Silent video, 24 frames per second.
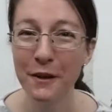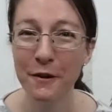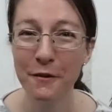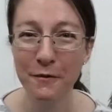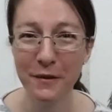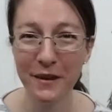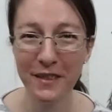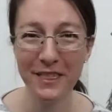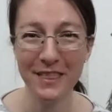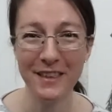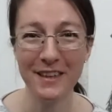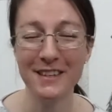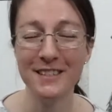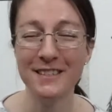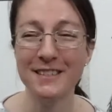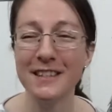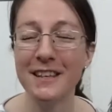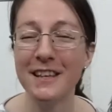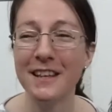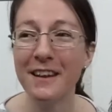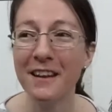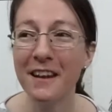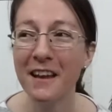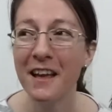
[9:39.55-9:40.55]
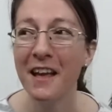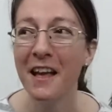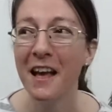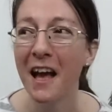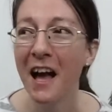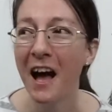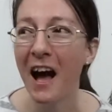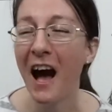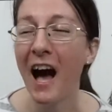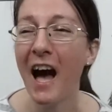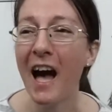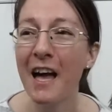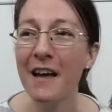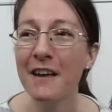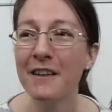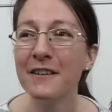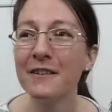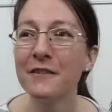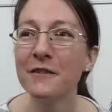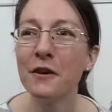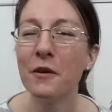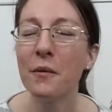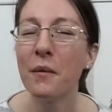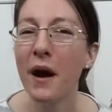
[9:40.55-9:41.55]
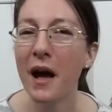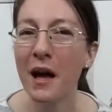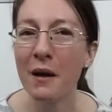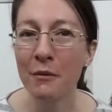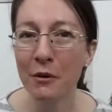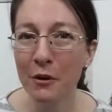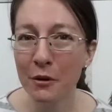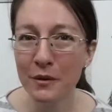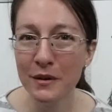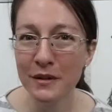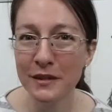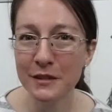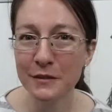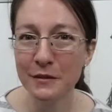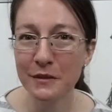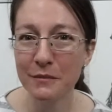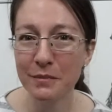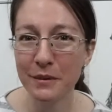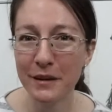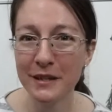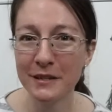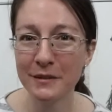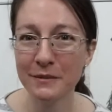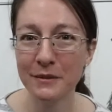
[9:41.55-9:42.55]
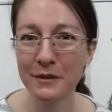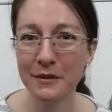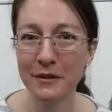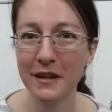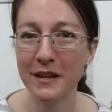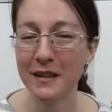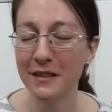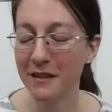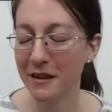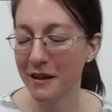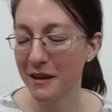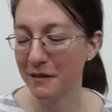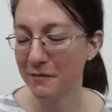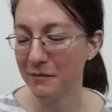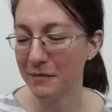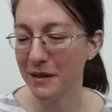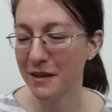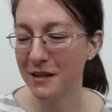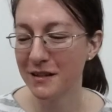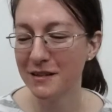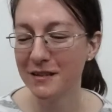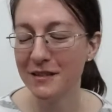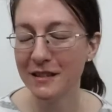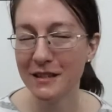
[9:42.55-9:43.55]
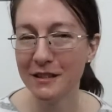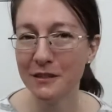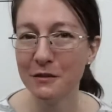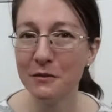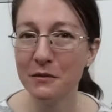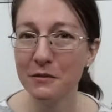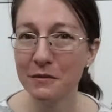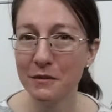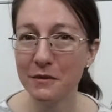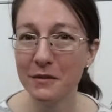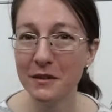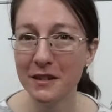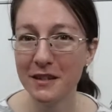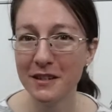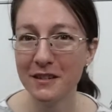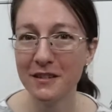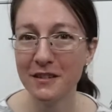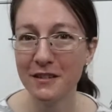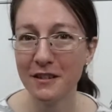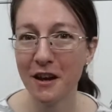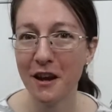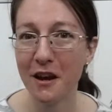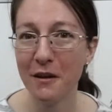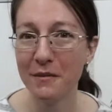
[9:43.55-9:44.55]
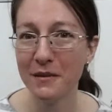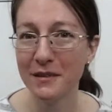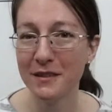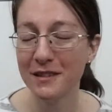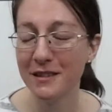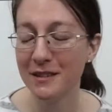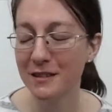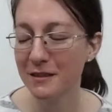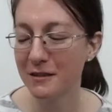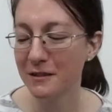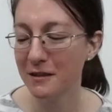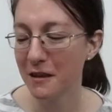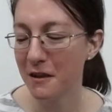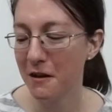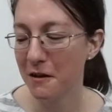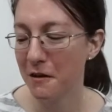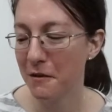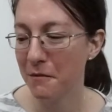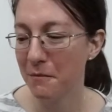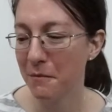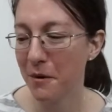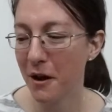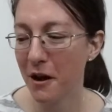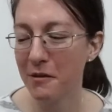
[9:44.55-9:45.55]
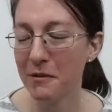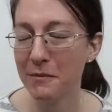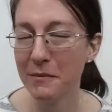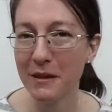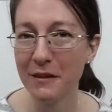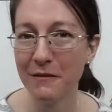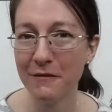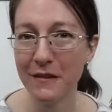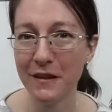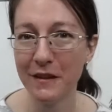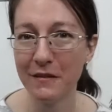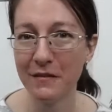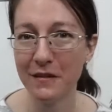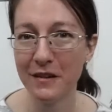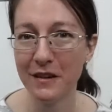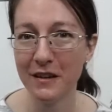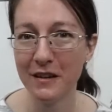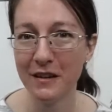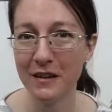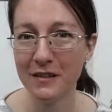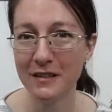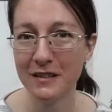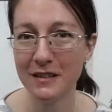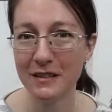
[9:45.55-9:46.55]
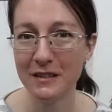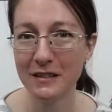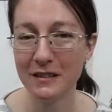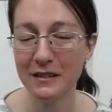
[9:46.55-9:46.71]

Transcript: with this. And I don't know why I'm always so impressed with Grainline, because they do a really good job. This is probably my favorite